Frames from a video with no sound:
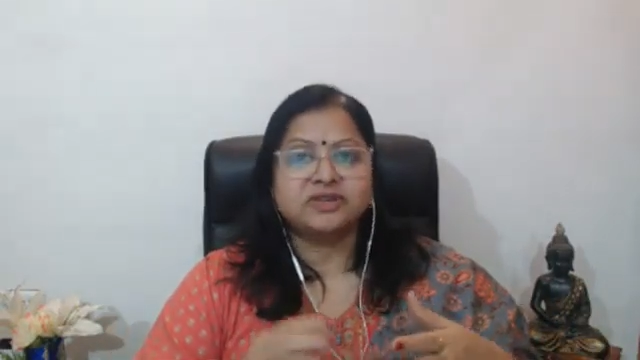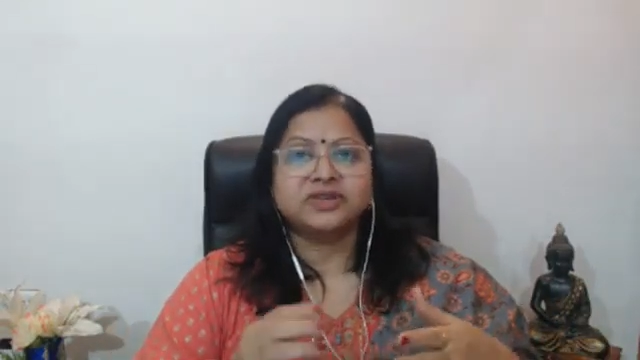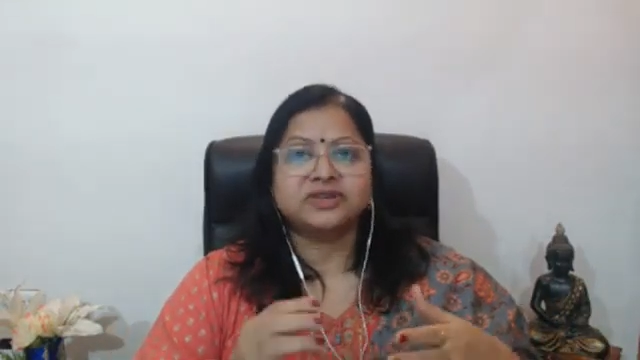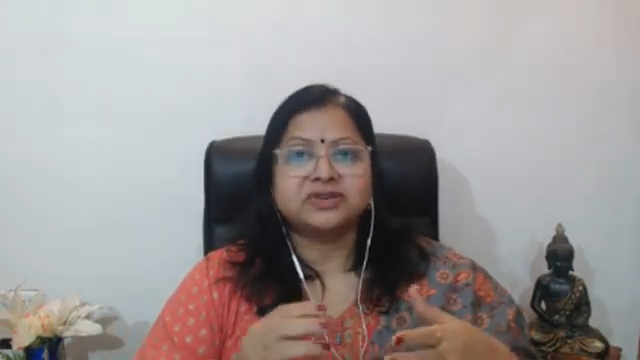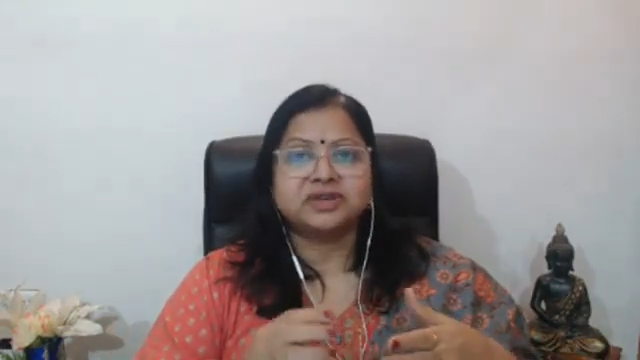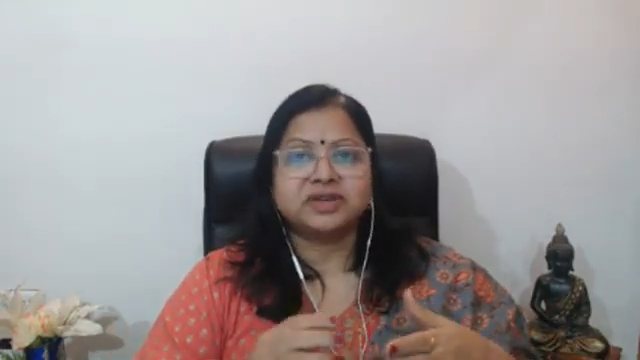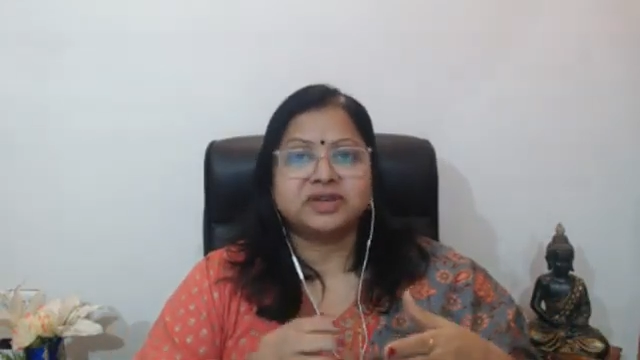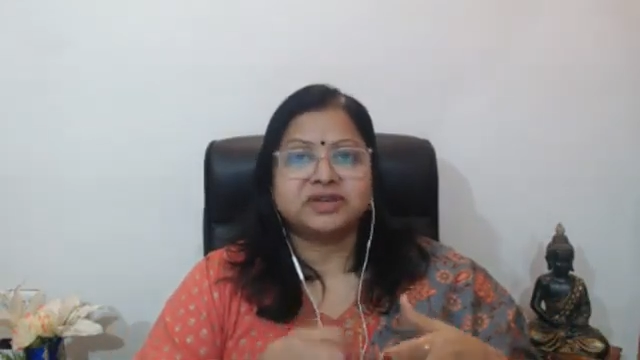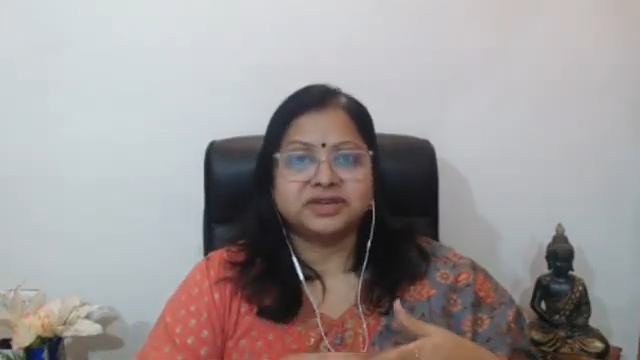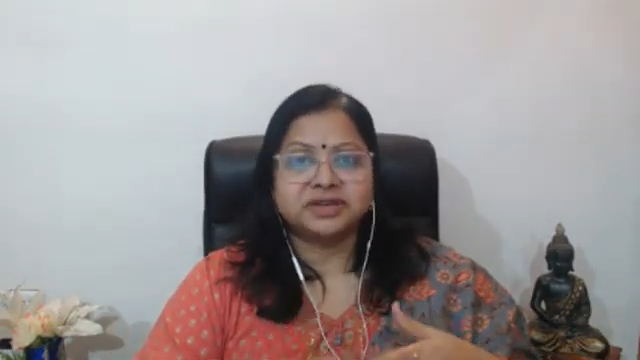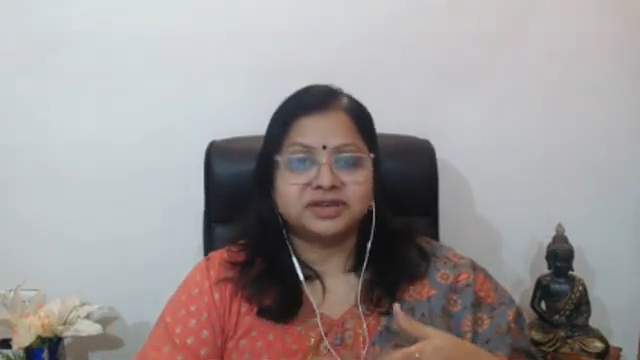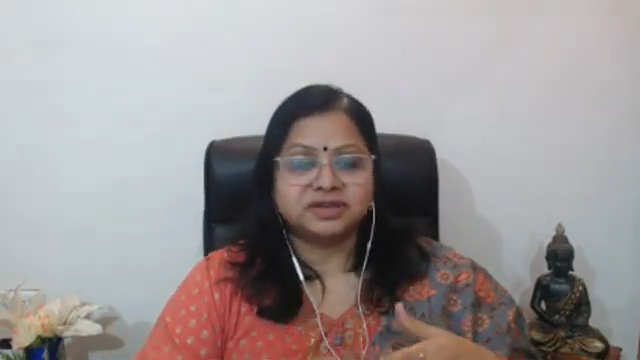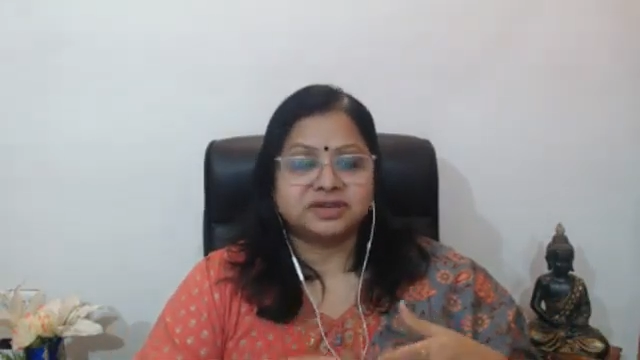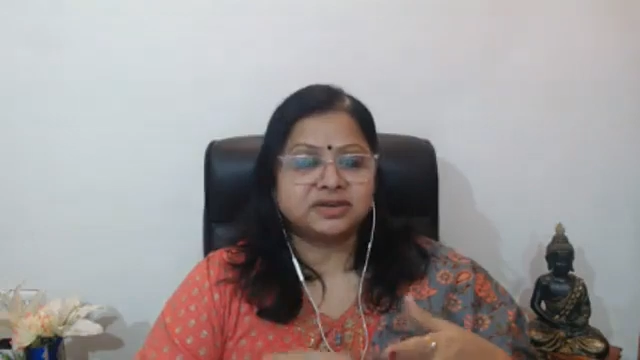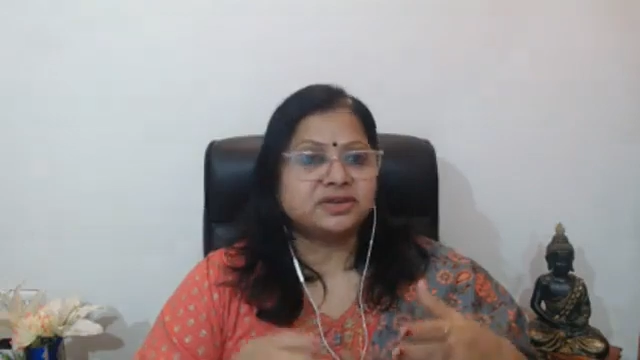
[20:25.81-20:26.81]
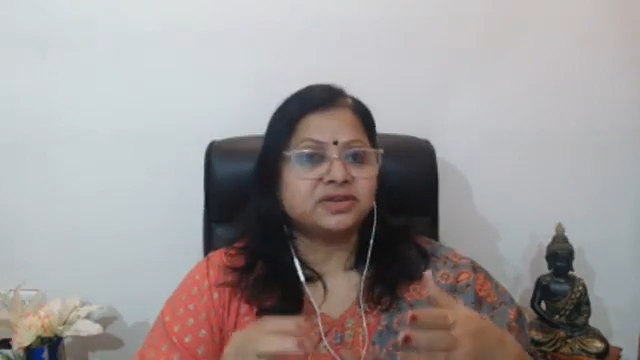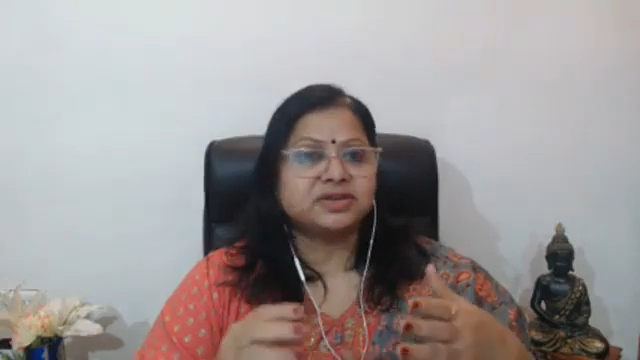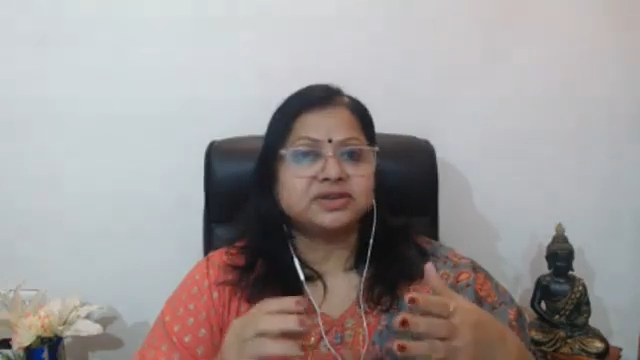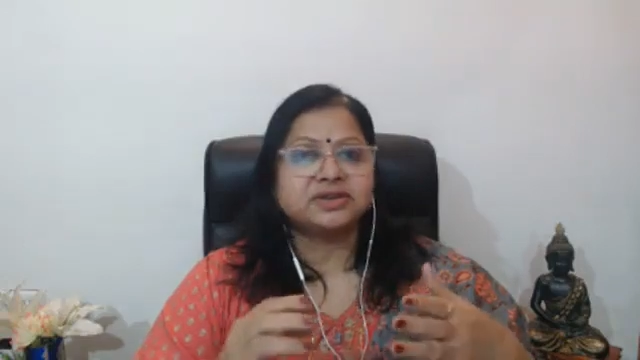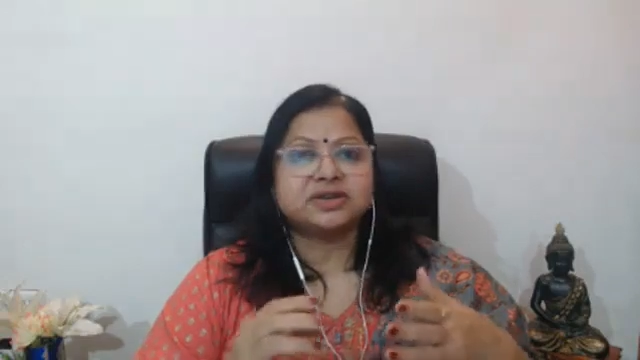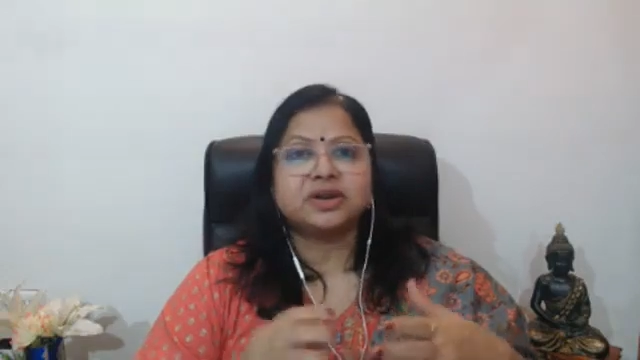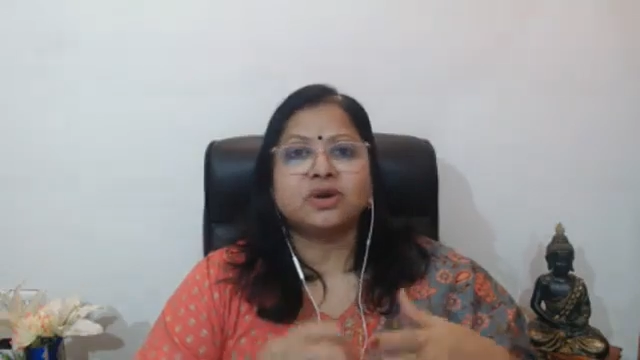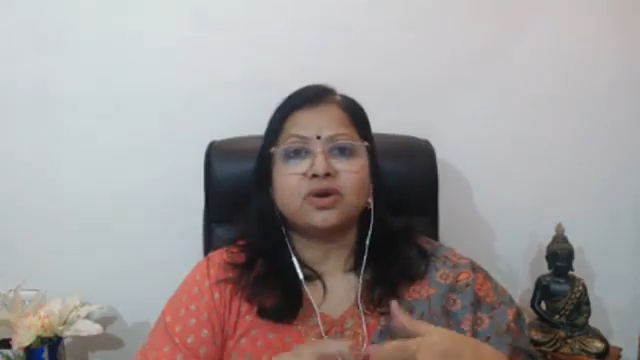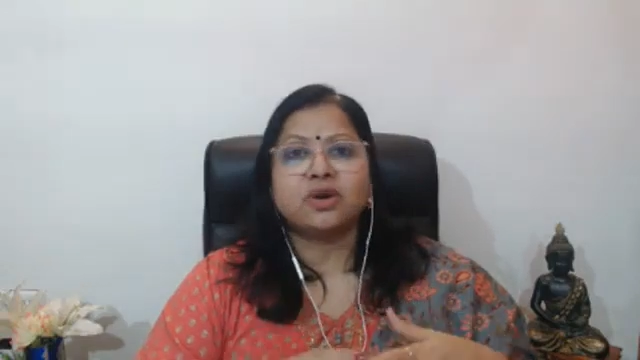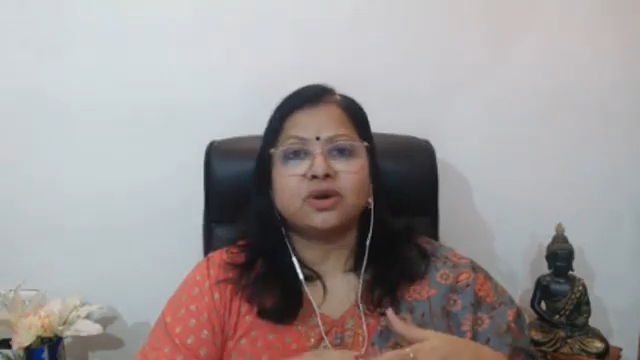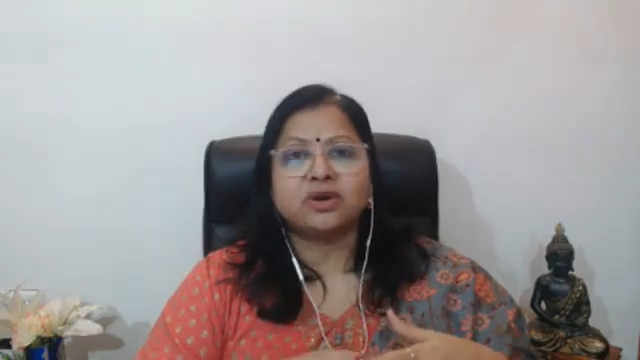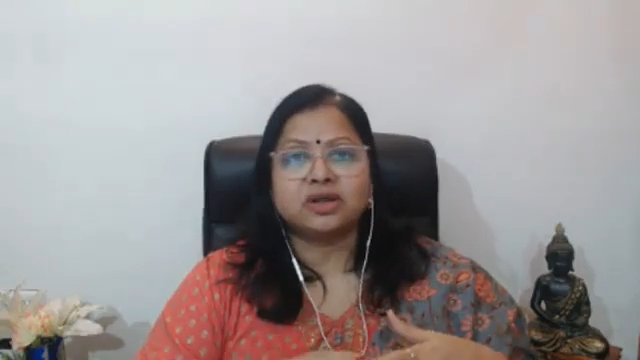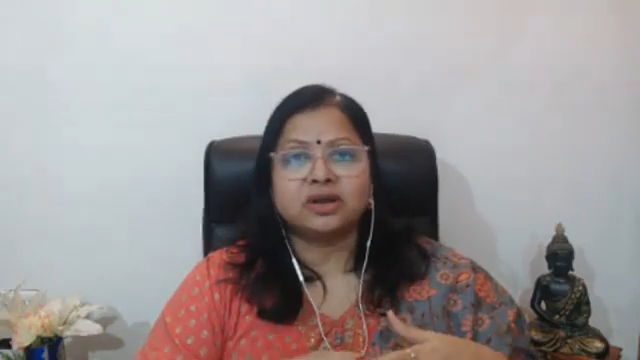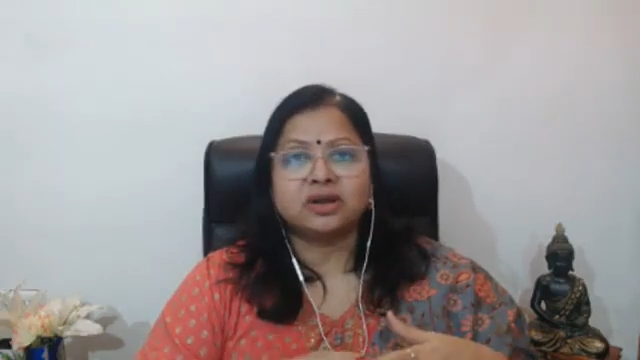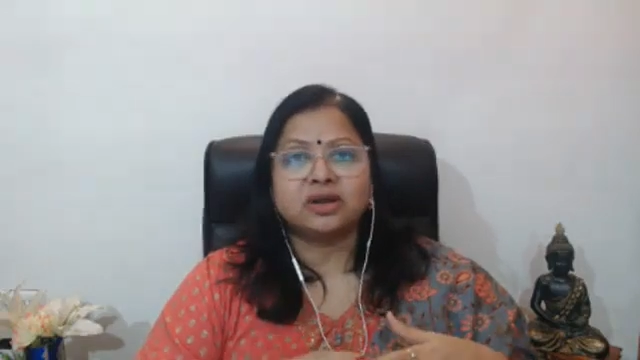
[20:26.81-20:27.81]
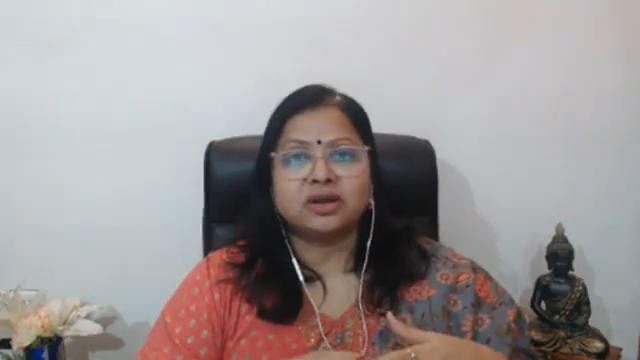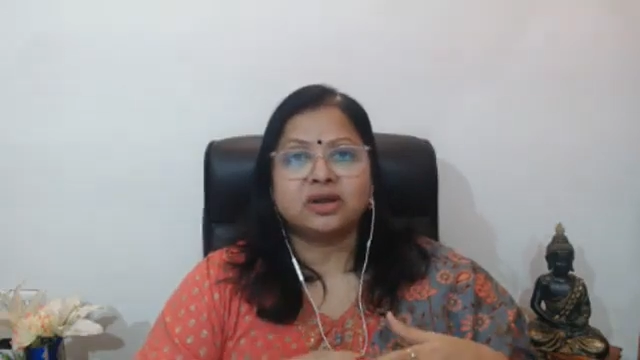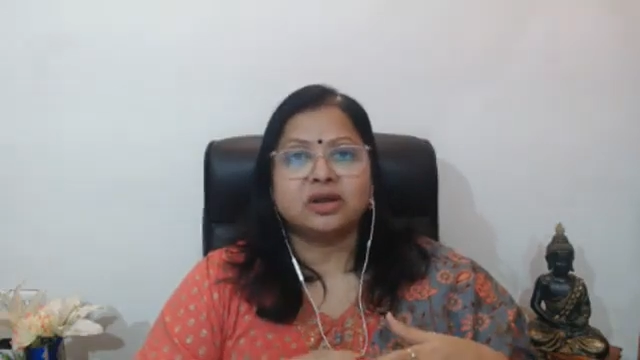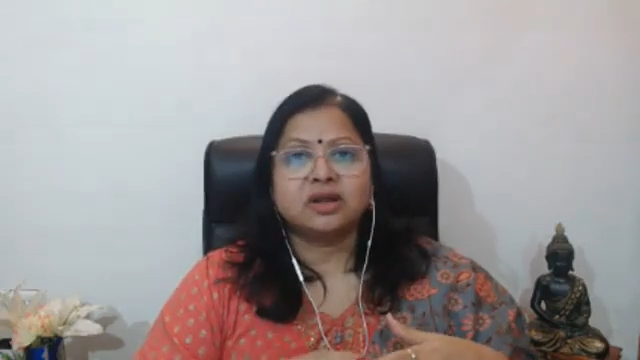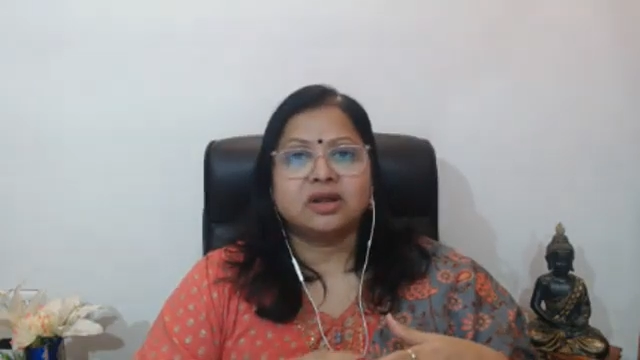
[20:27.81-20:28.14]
just a sister, just a daughter.